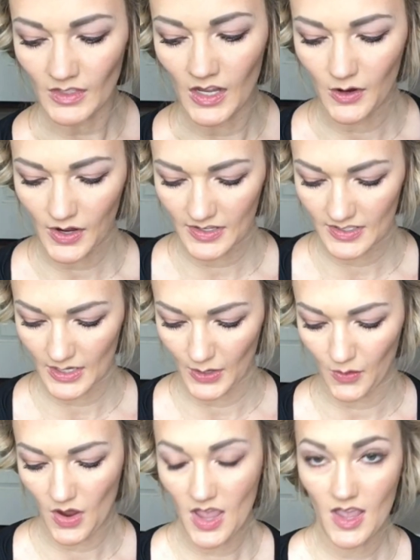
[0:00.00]
Okay,
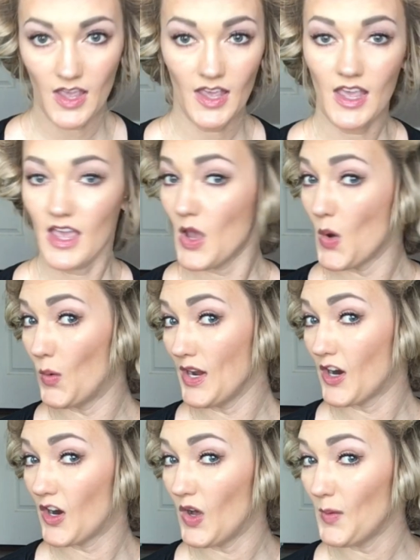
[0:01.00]
so we
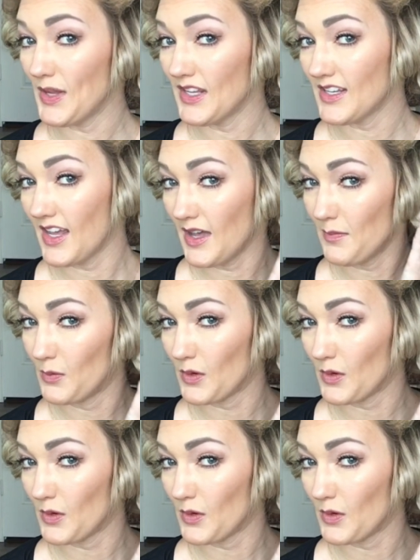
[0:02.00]
are all pinned up.